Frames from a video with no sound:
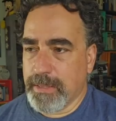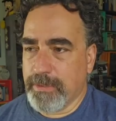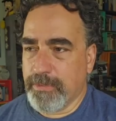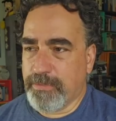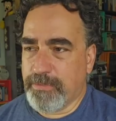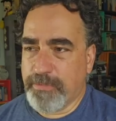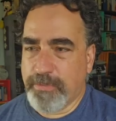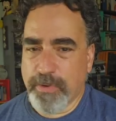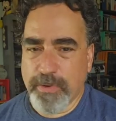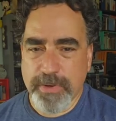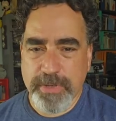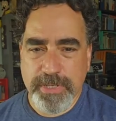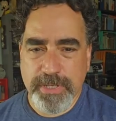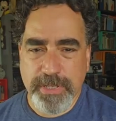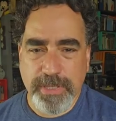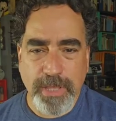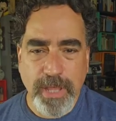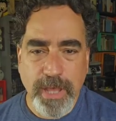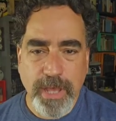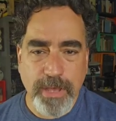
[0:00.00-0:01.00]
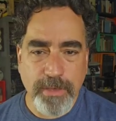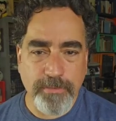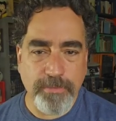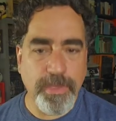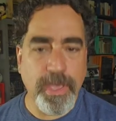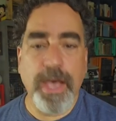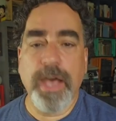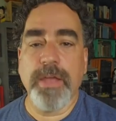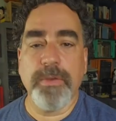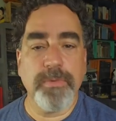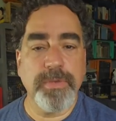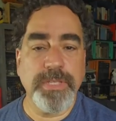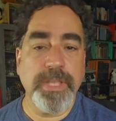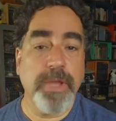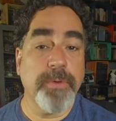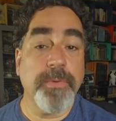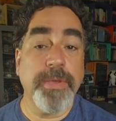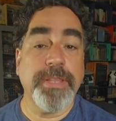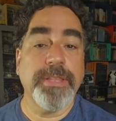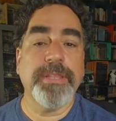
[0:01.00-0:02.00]
the first law of God was
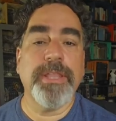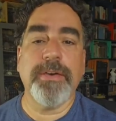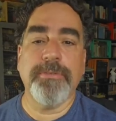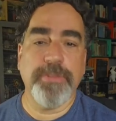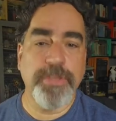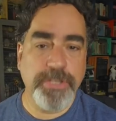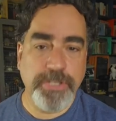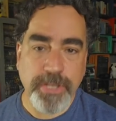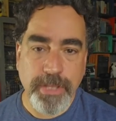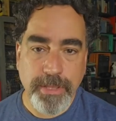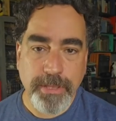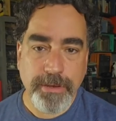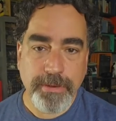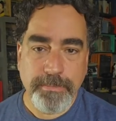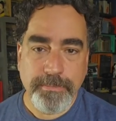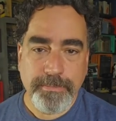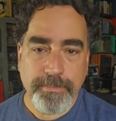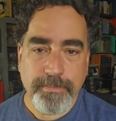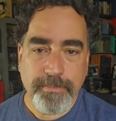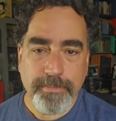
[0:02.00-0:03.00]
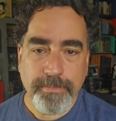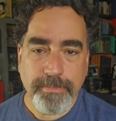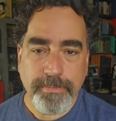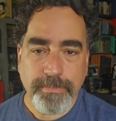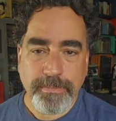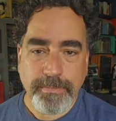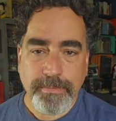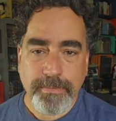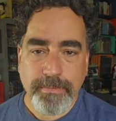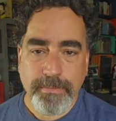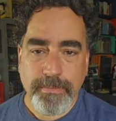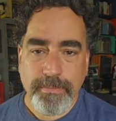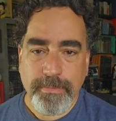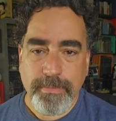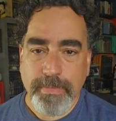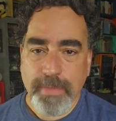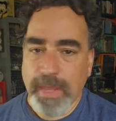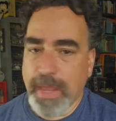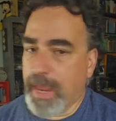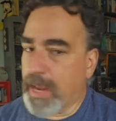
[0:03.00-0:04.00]
that we love each other,
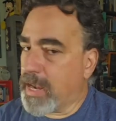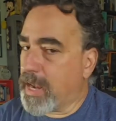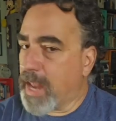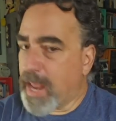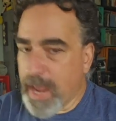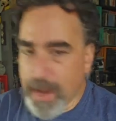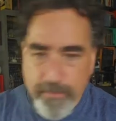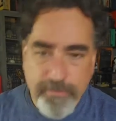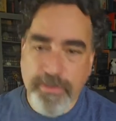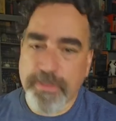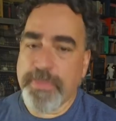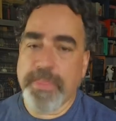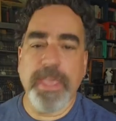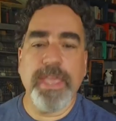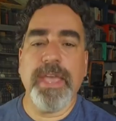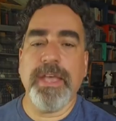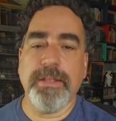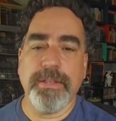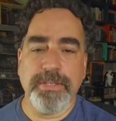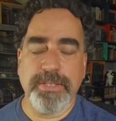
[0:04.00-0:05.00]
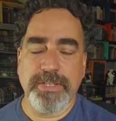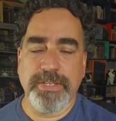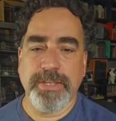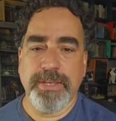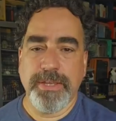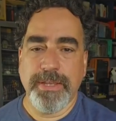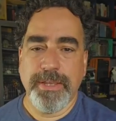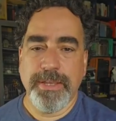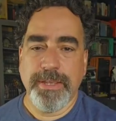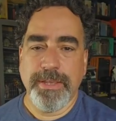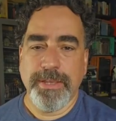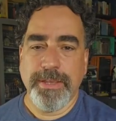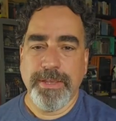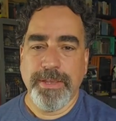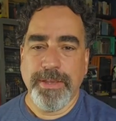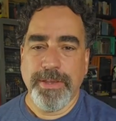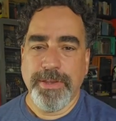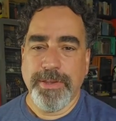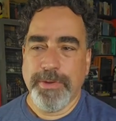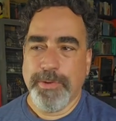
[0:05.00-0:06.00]
and everything else
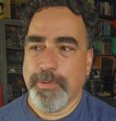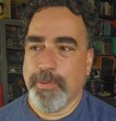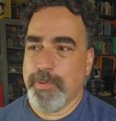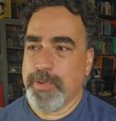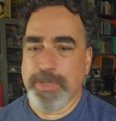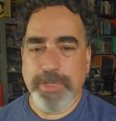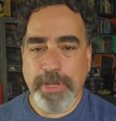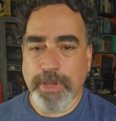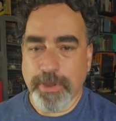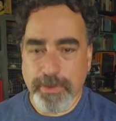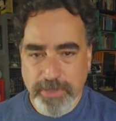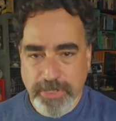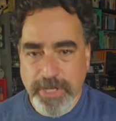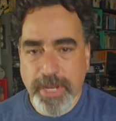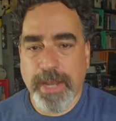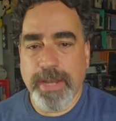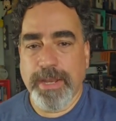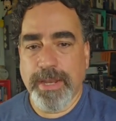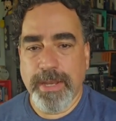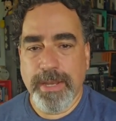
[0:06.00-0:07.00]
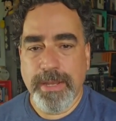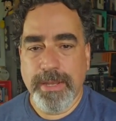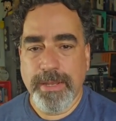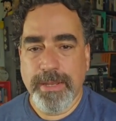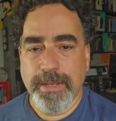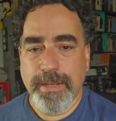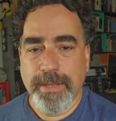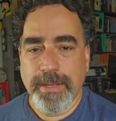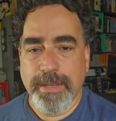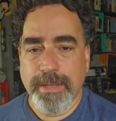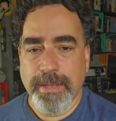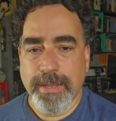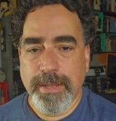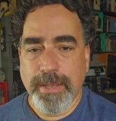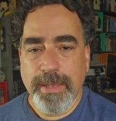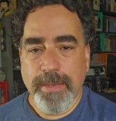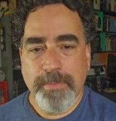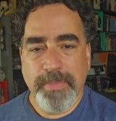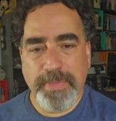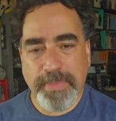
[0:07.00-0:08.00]
was negotiated.
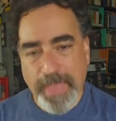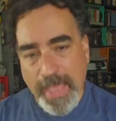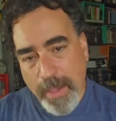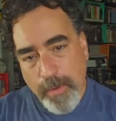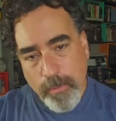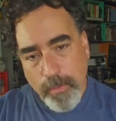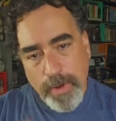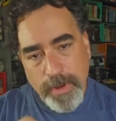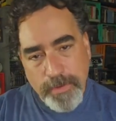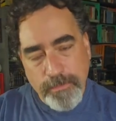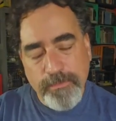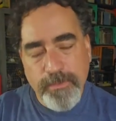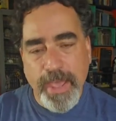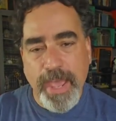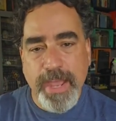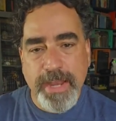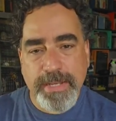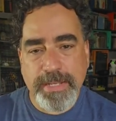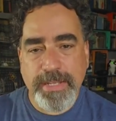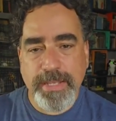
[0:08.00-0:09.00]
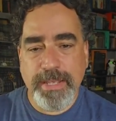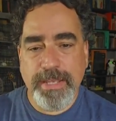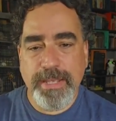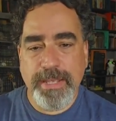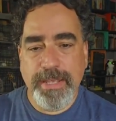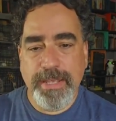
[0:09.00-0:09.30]
But that one fact